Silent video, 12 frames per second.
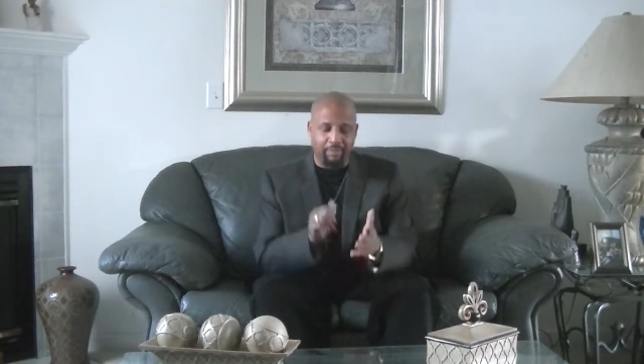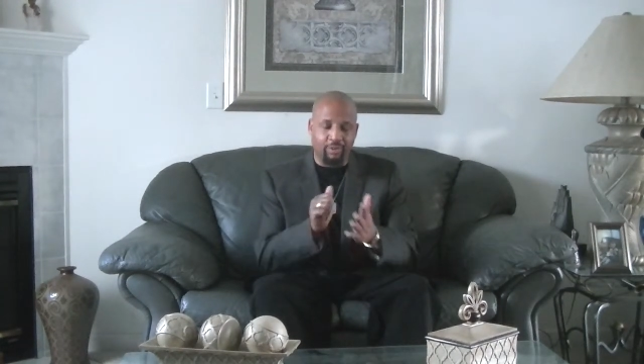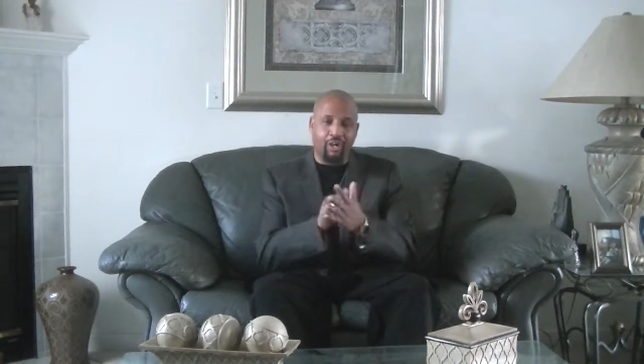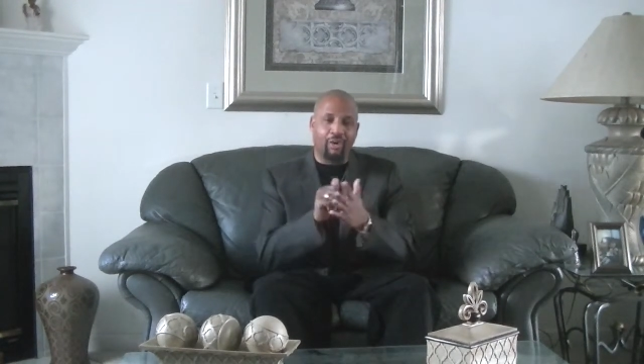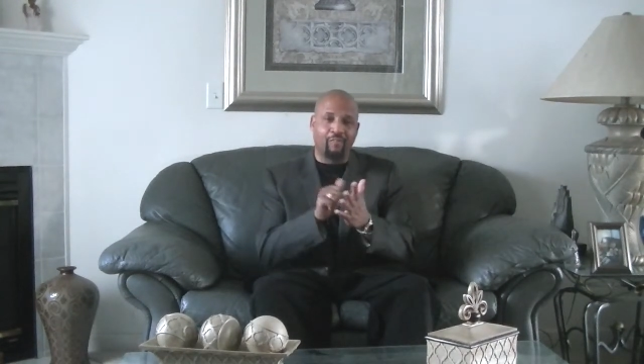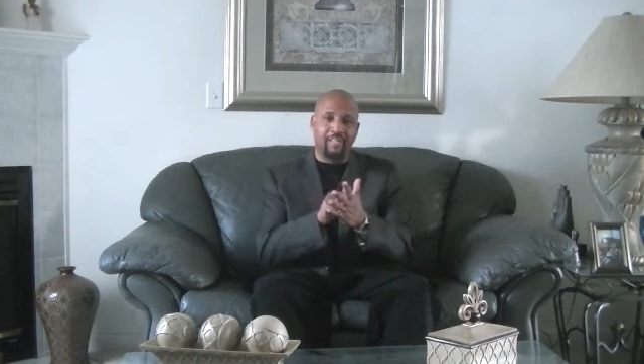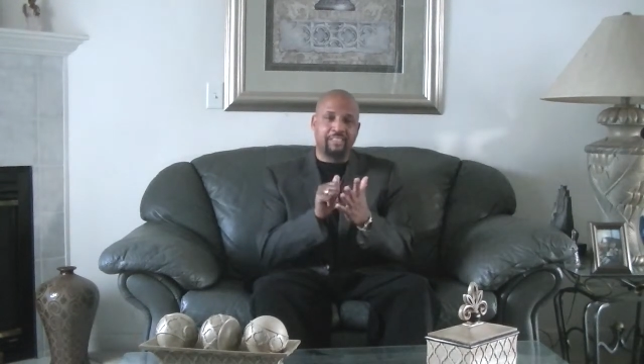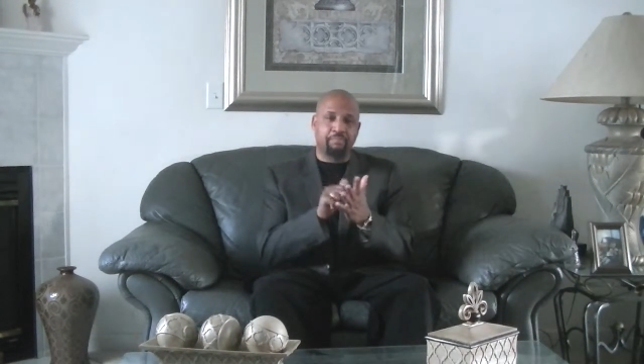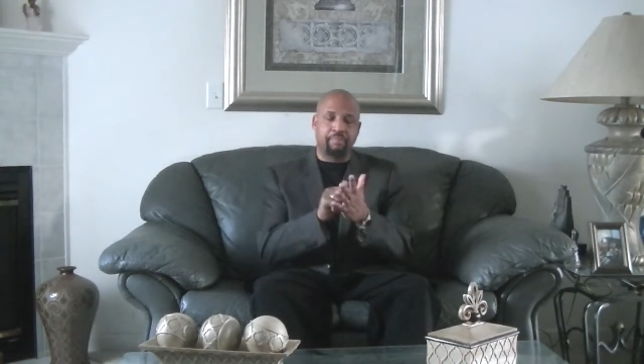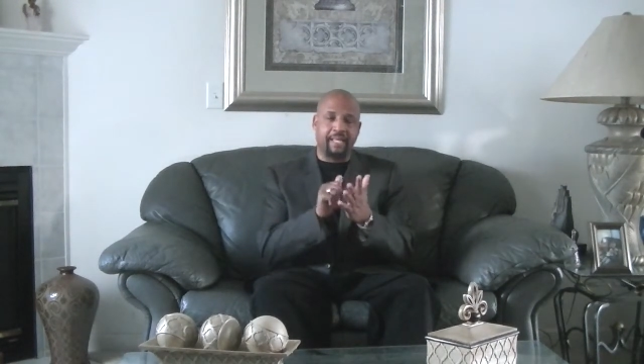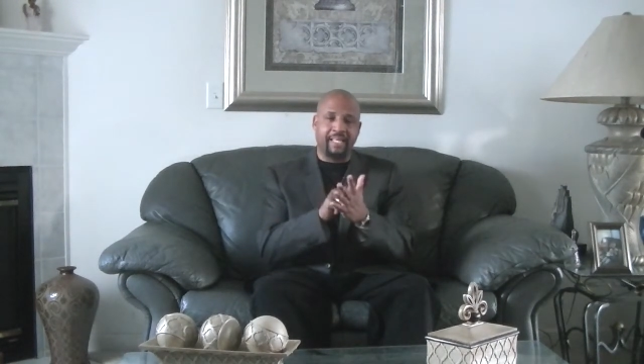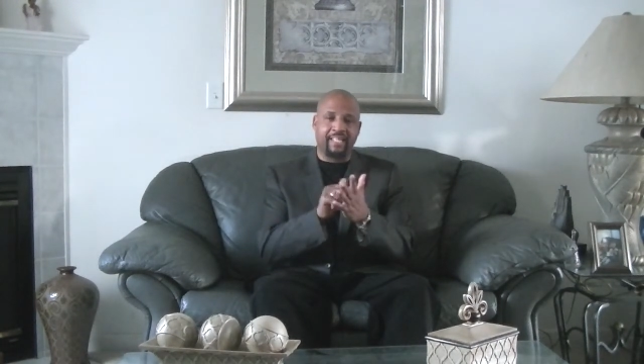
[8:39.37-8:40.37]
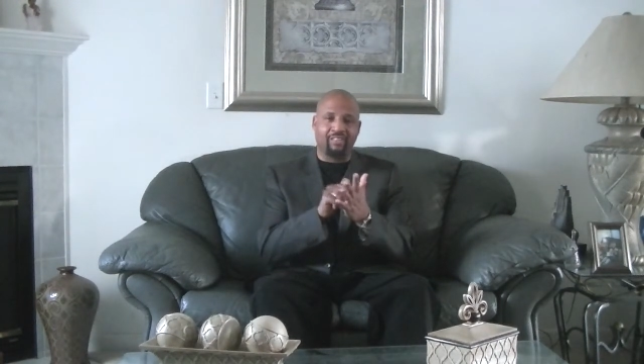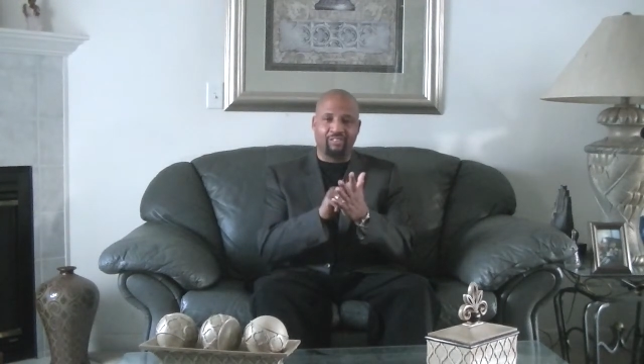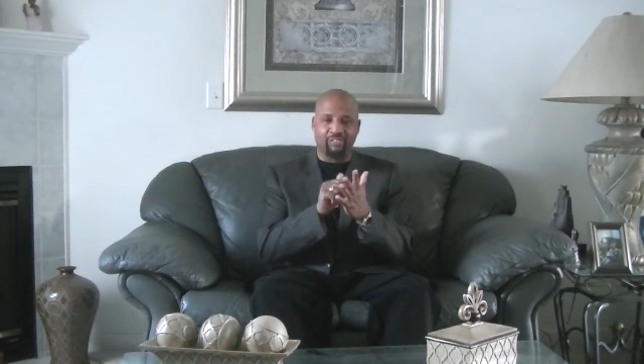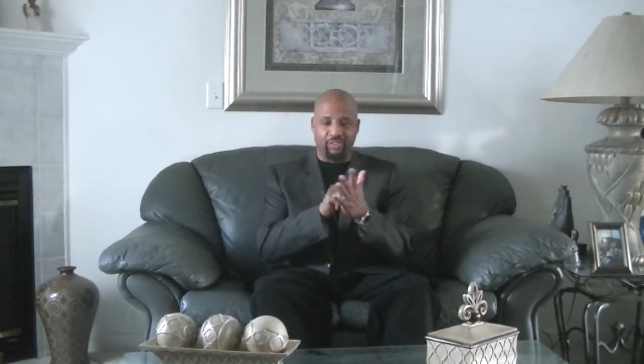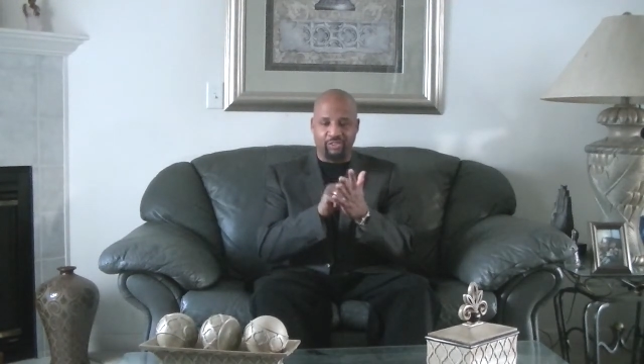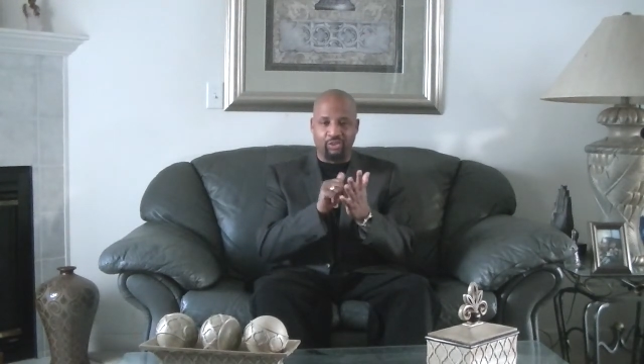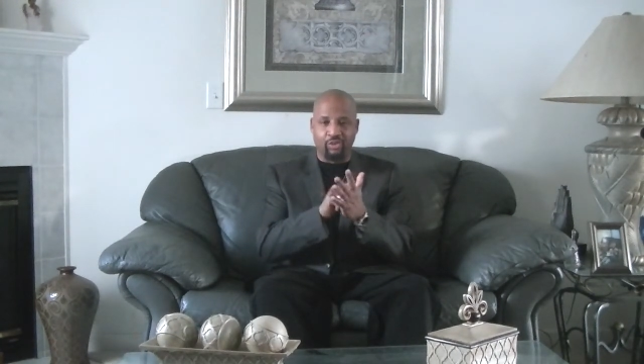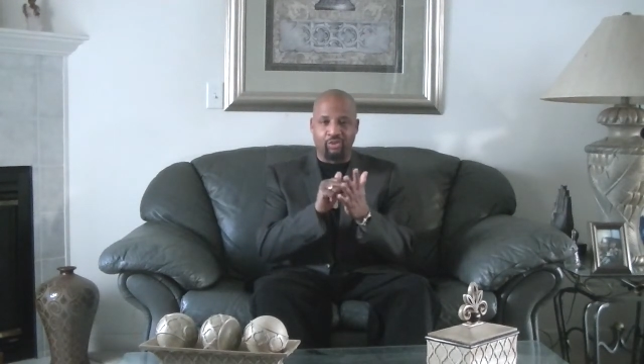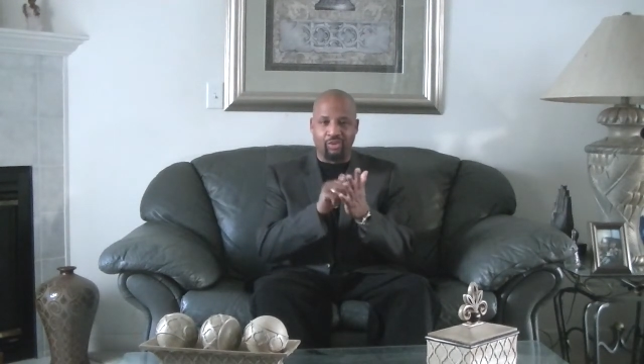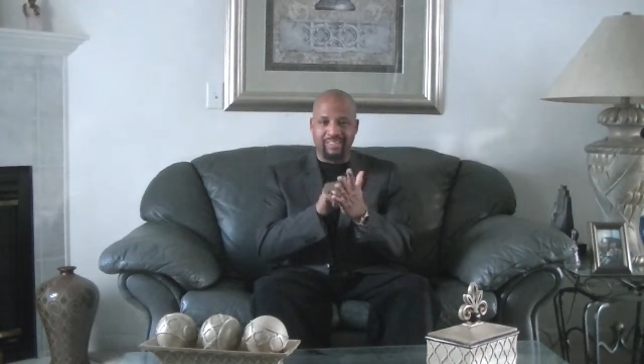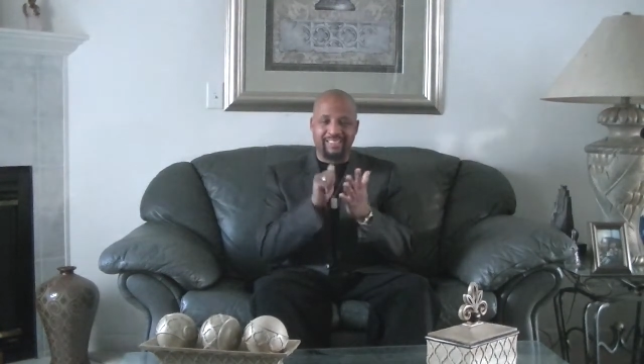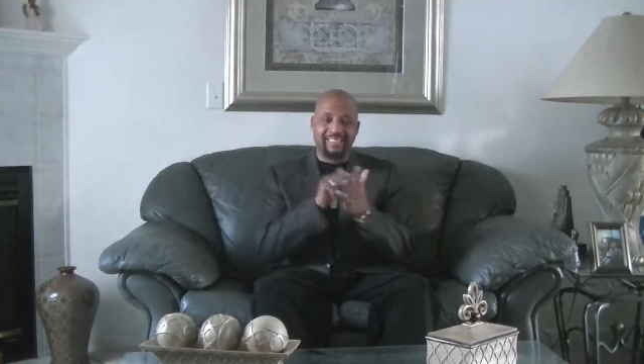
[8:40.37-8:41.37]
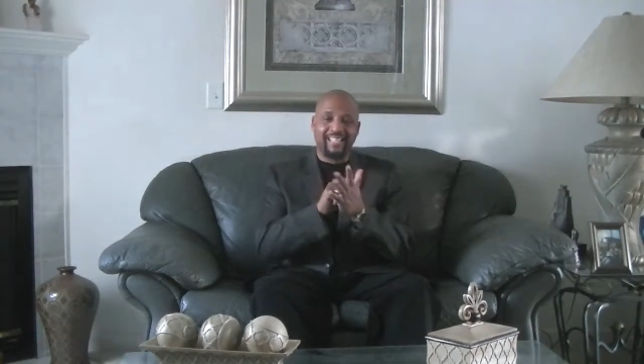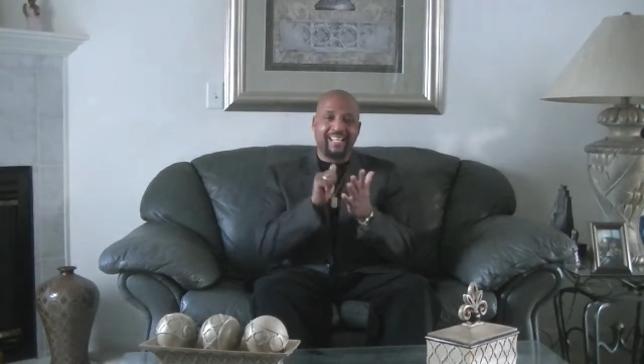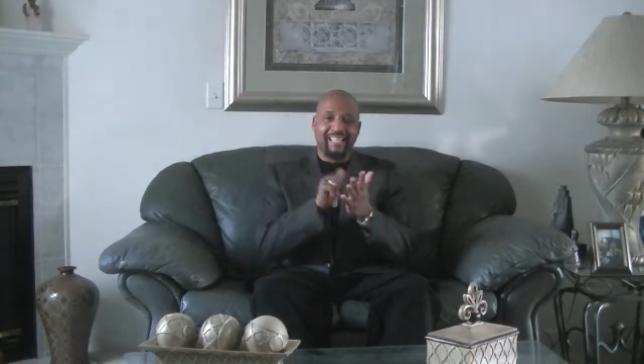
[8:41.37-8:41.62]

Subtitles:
You're always banging on the doors.